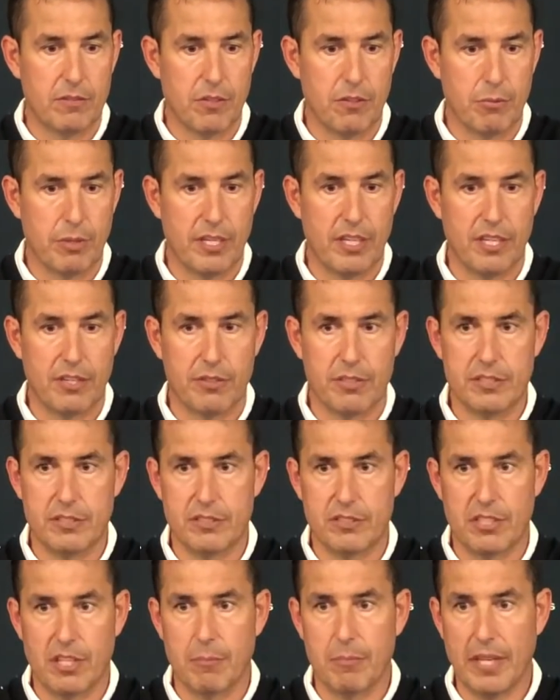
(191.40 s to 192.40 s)
300
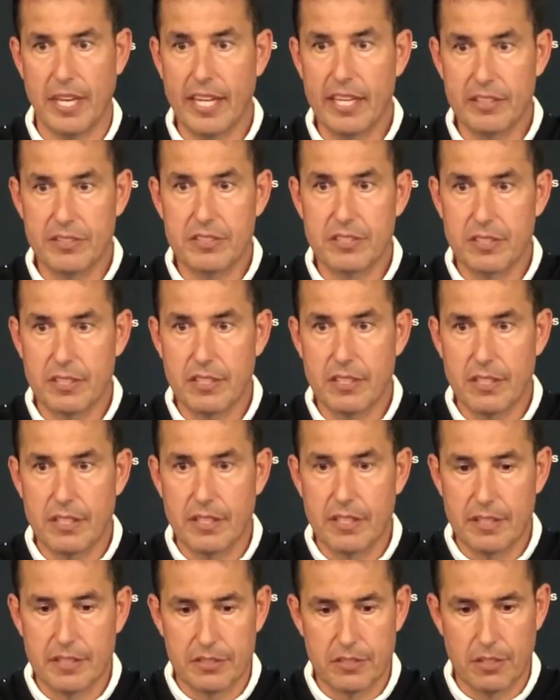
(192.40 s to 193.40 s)
and some days.
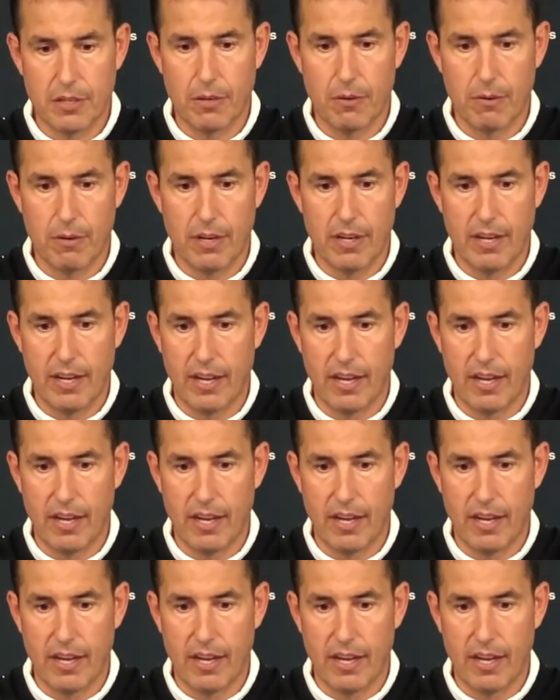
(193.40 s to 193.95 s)
So